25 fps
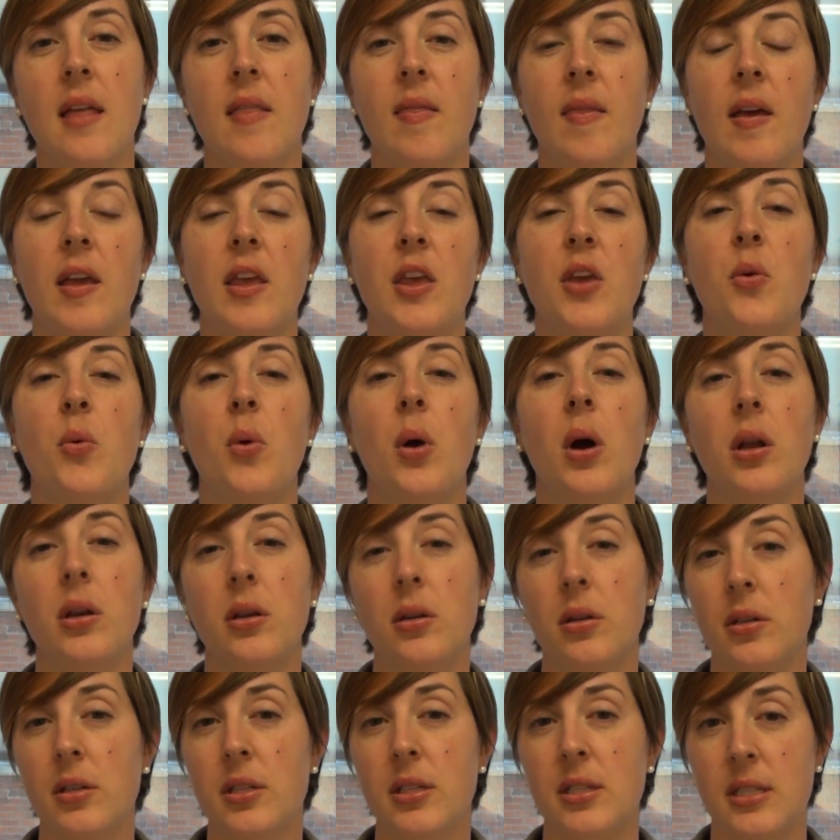that you
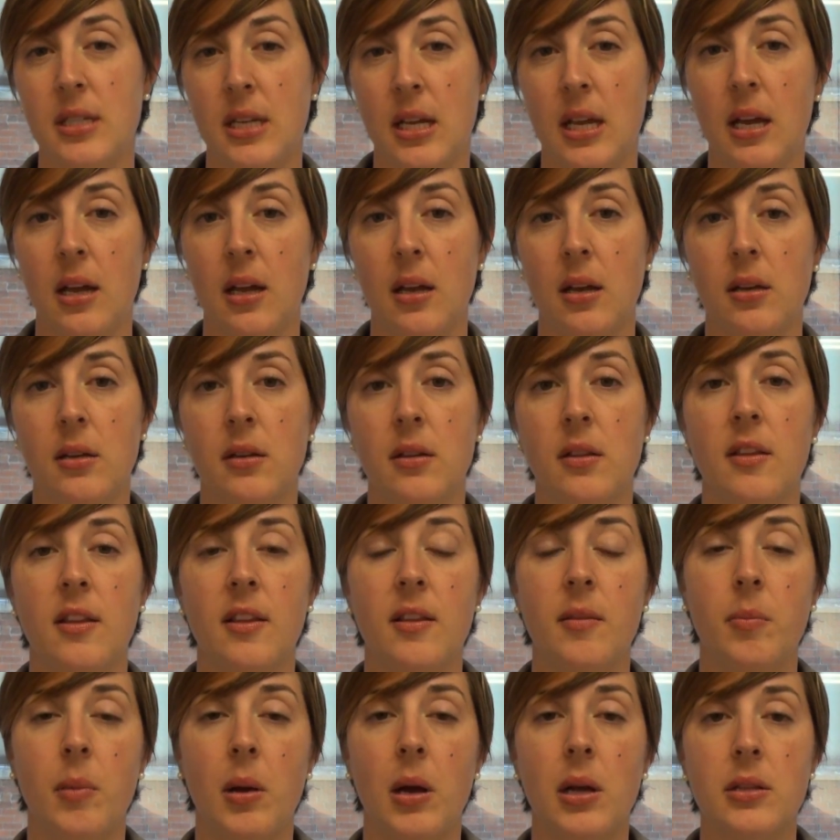understand the
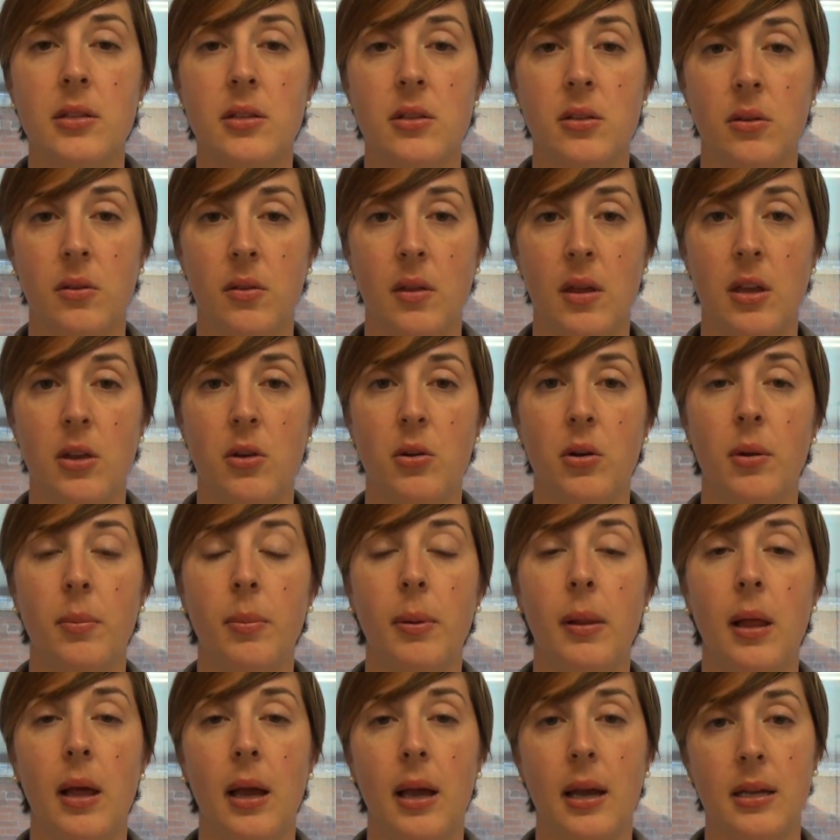sponsor that you're
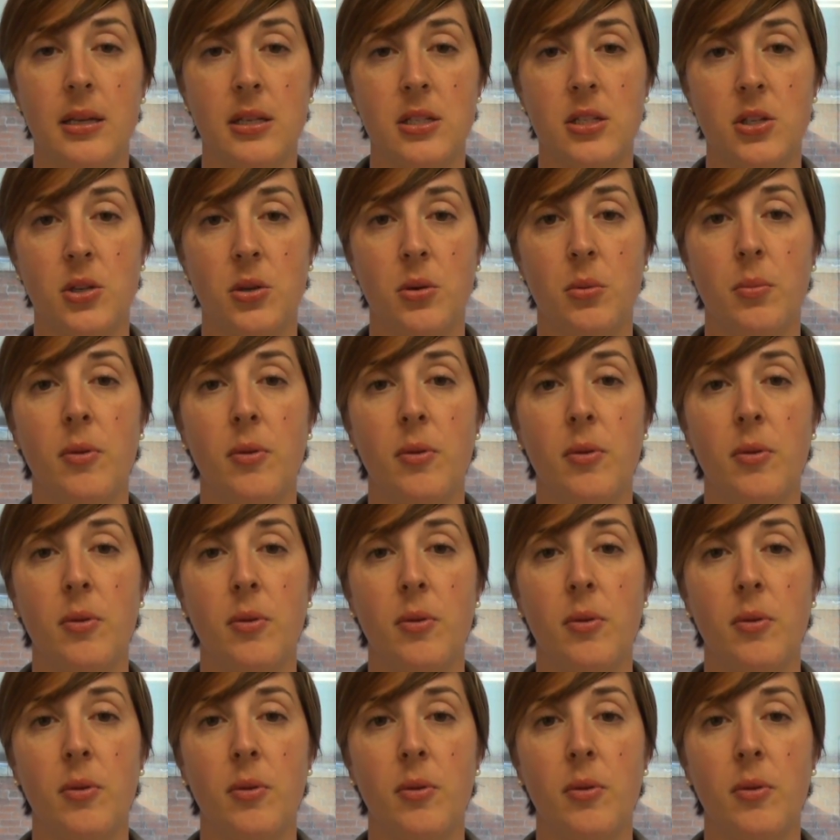applying to